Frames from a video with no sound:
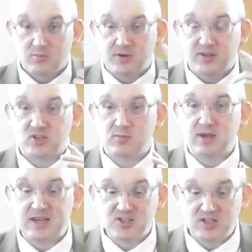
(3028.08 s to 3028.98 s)
by this
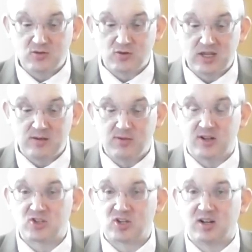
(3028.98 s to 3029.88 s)
amazing dream, and
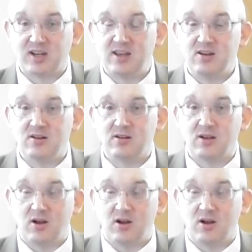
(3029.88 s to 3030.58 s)
its clear,